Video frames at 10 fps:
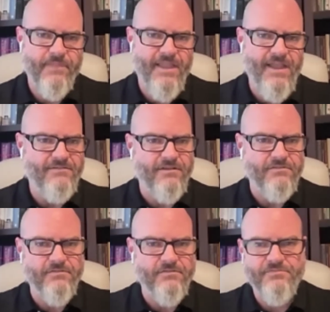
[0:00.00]
yeah,
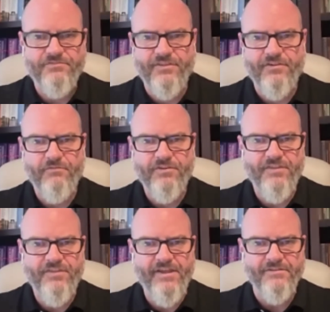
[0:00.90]
I'll, I'll send it over to
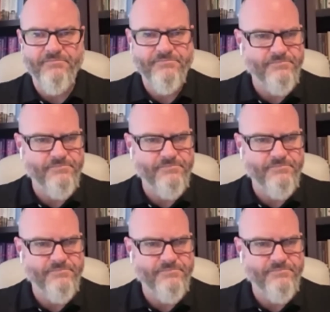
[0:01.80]
Dan.